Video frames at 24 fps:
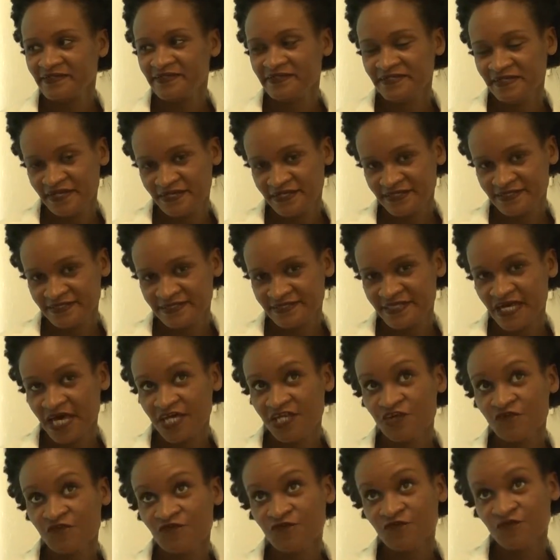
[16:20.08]
Yes. Now
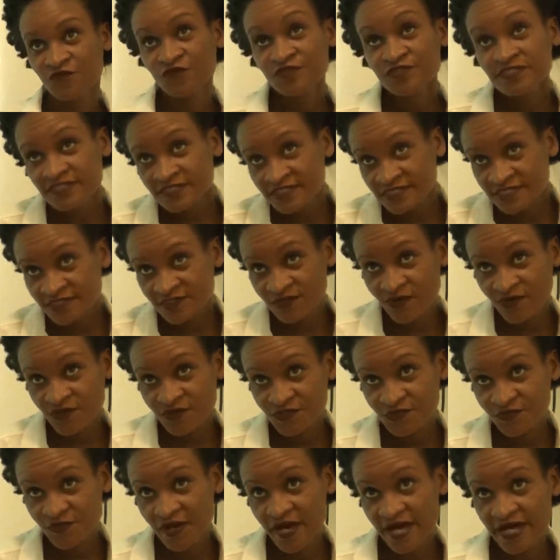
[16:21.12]
the food
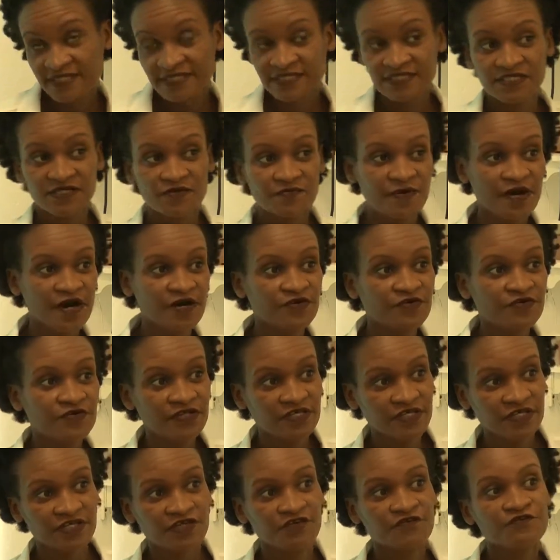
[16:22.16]
detox you were asking about
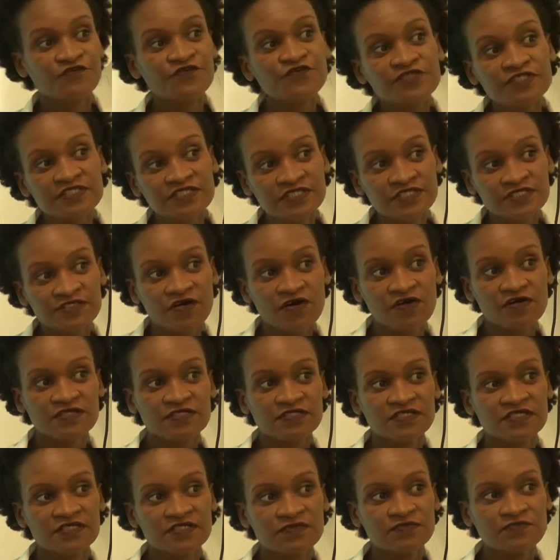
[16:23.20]
earlier, the food
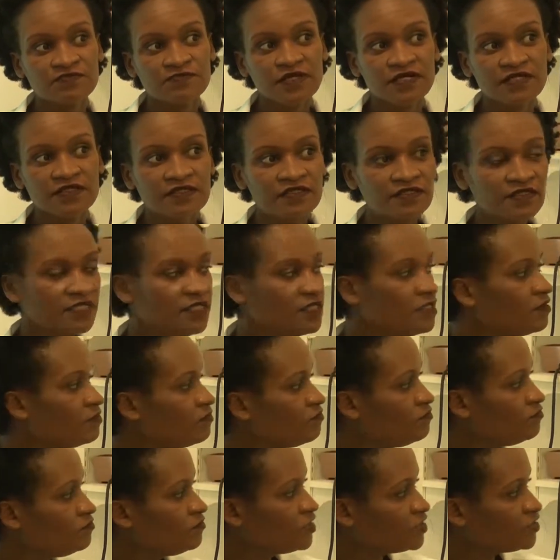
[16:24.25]
detox is
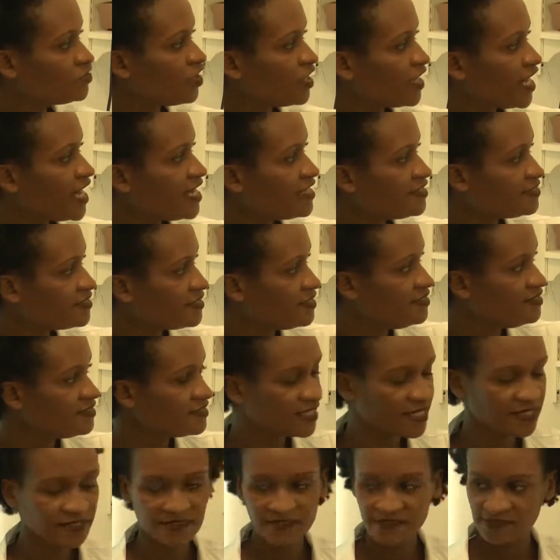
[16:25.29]
it's not as
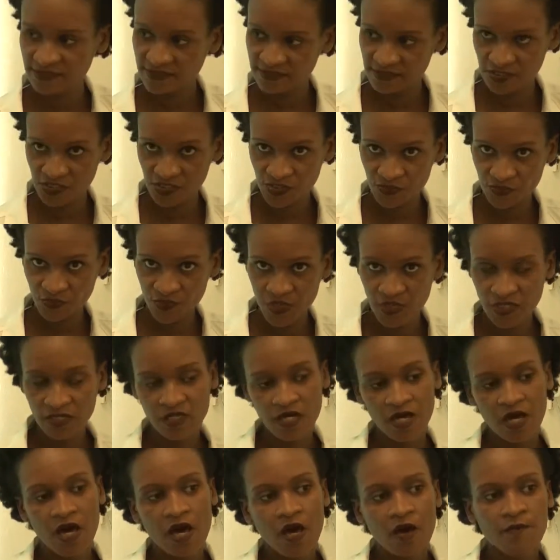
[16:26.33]
intense as this one,
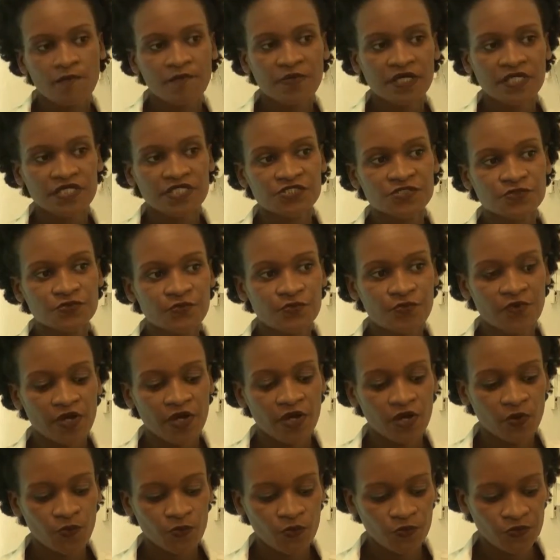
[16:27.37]
but it's
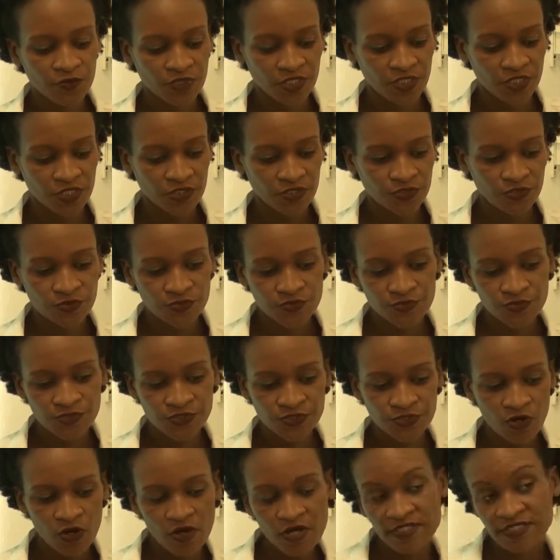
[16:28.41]
where we
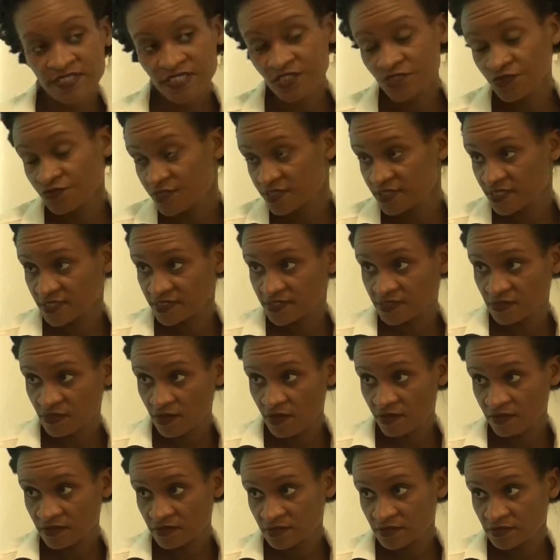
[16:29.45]
use concentrated
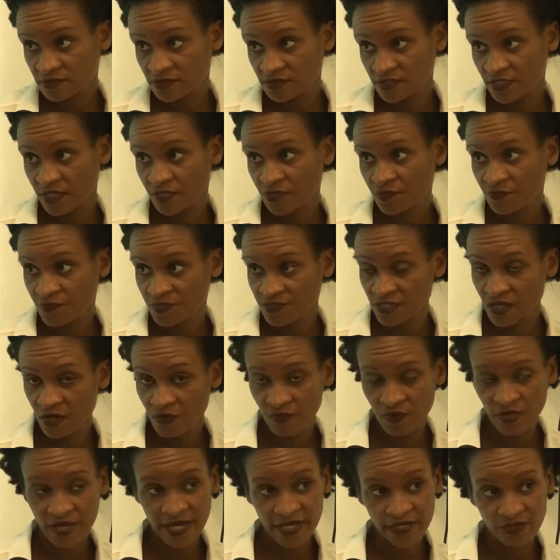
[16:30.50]
salt together with
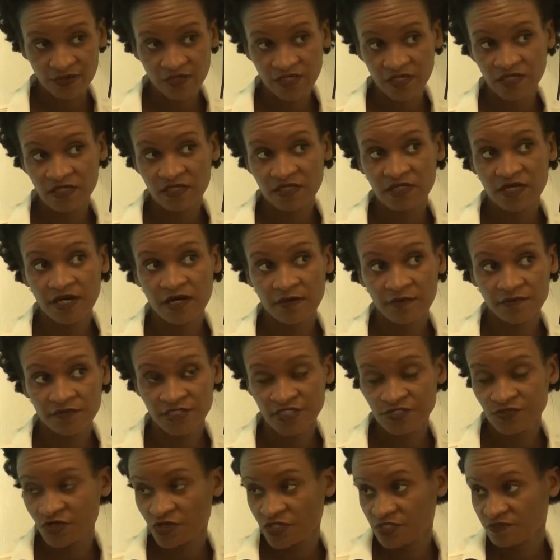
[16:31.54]
our ionic
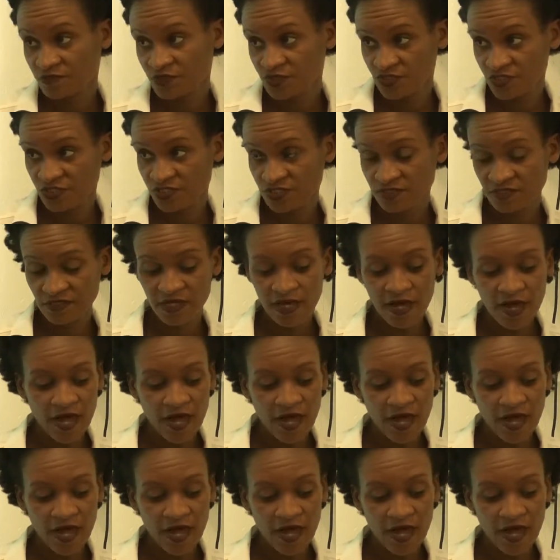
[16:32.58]
detox machine.